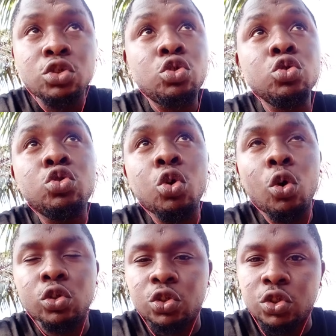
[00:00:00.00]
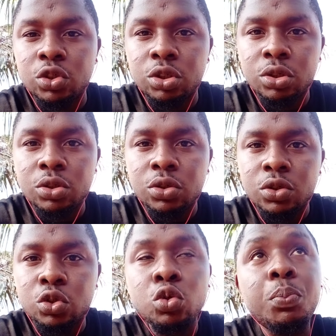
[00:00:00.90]
through thoughts,
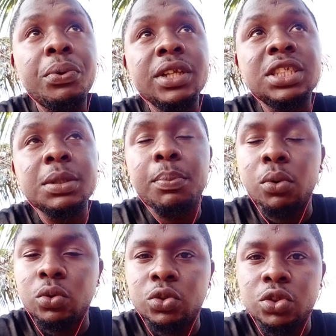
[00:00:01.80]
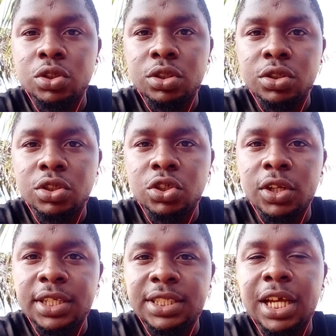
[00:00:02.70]
through principles. You
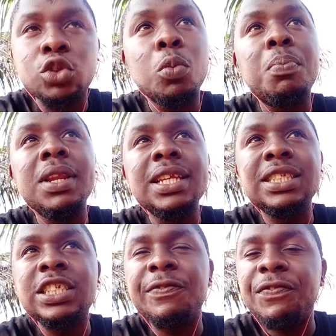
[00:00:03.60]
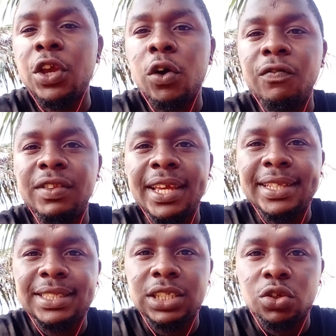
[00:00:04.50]
understand? To place this fear of
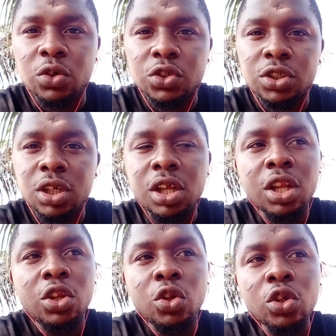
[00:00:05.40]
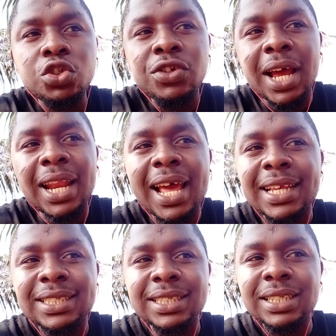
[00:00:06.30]
death in us, not
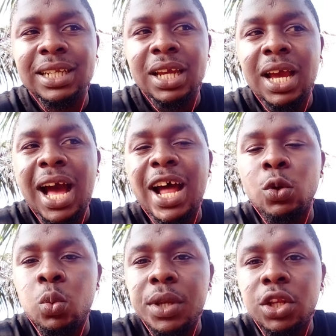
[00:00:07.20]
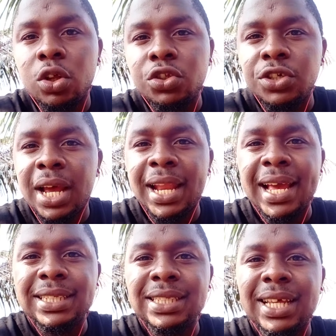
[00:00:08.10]
realizing
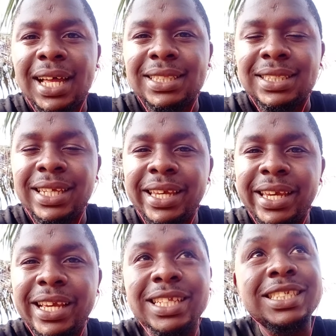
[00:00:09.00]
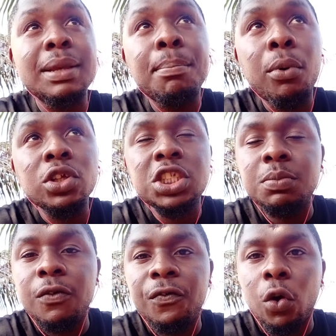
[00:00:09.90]
that it is
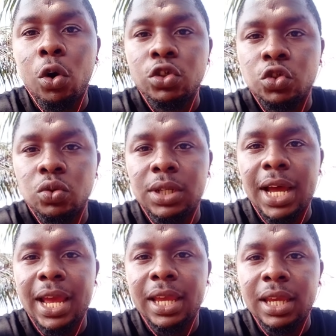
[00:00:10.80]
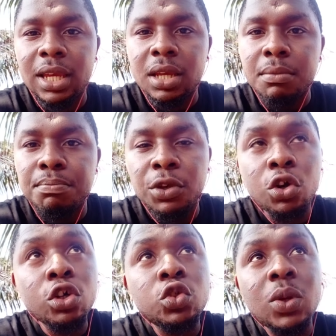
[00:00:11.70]
impossible for us to die.
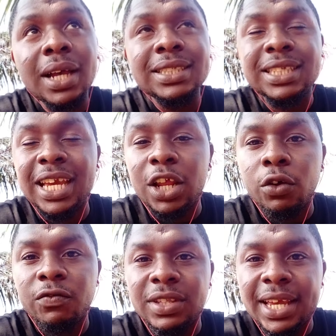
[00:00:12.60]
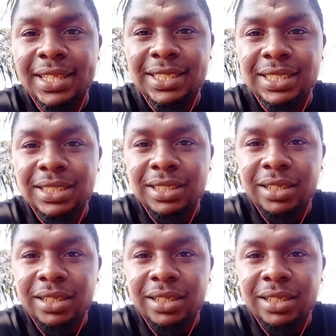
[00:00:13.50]
Because you are scared of death,